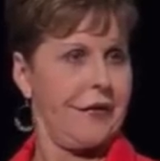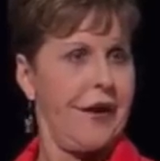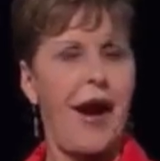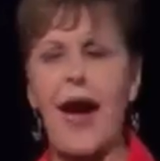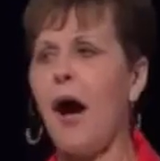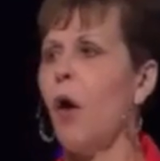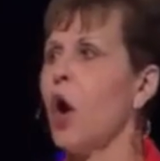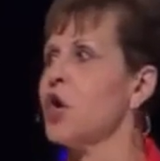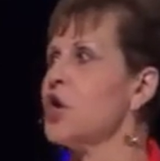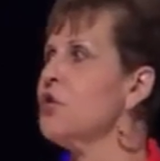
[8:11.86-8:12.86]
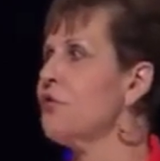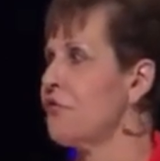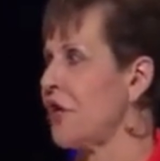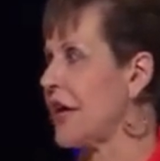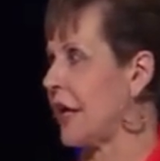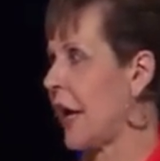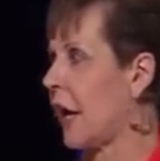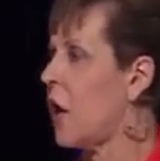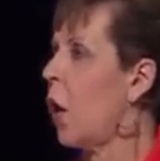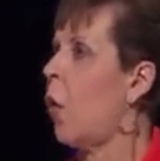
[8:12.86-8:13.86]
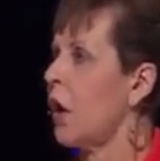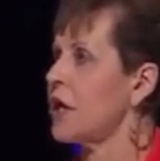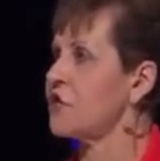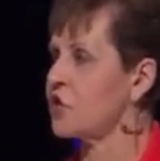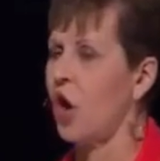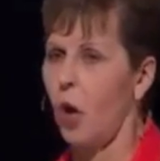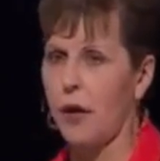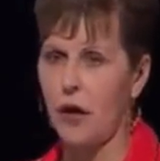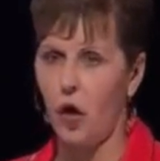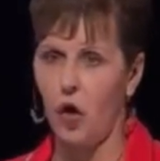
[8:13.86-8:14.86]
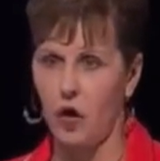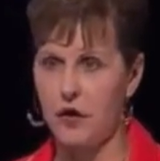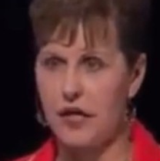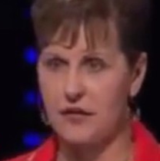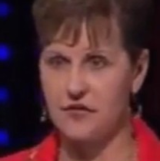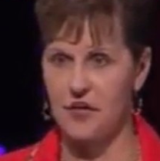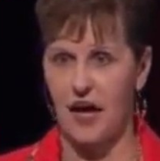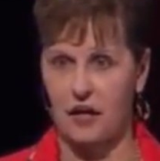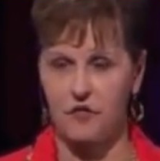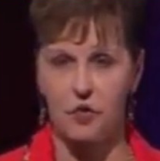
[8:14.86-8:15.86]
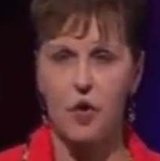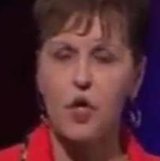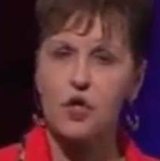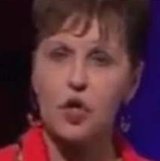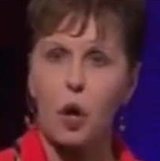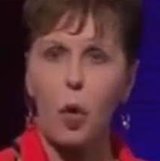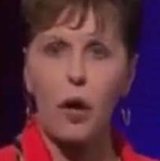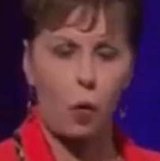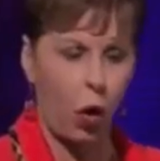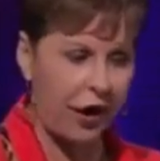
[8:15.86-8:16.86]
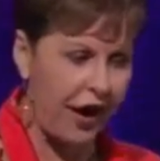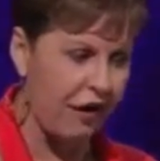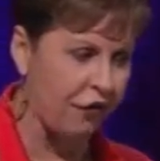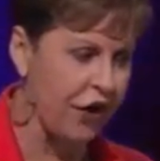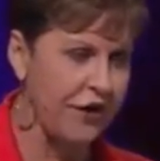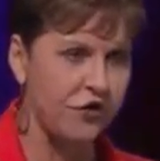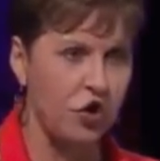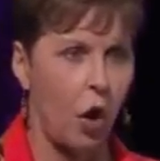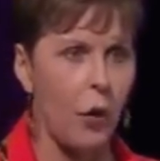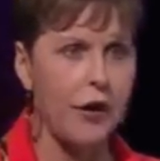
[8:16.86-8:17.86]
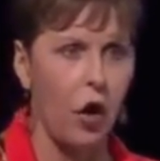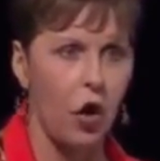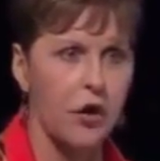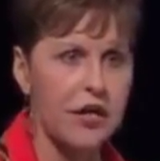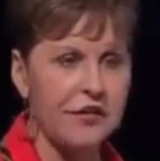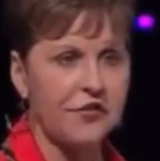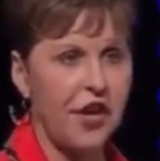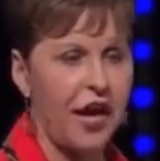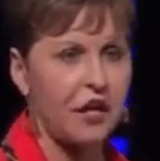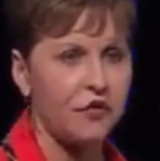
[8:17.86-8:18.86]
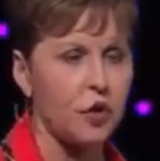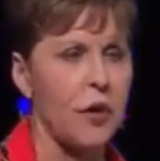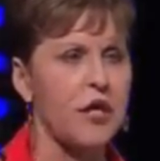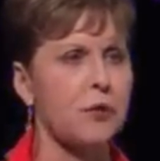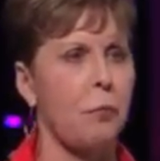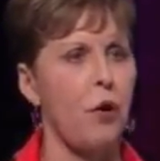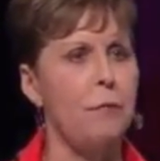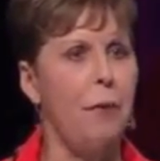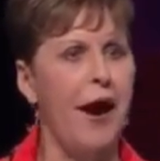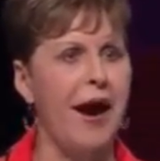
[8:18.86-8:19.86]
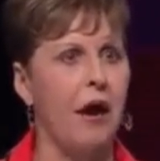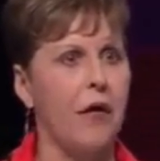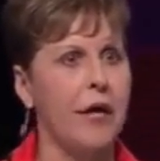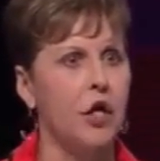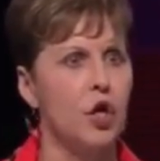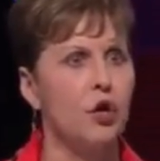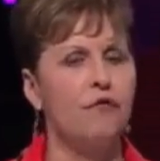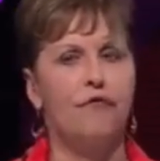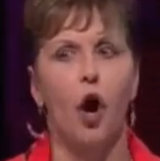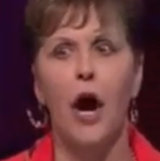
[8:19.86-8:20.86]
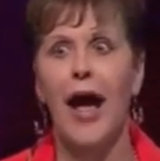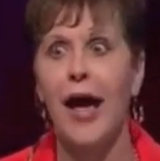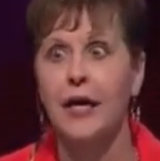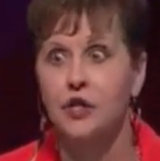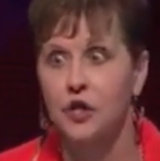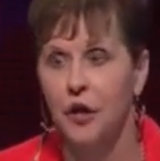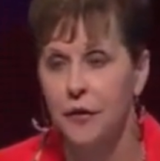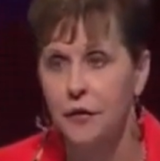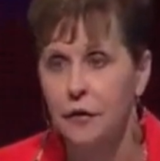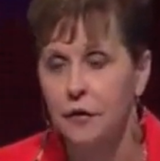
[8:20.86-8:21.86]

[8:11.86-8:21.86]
How are you thinking? What is going on inside of you? You know what? Whatever is going on inside of you is preparing you for action.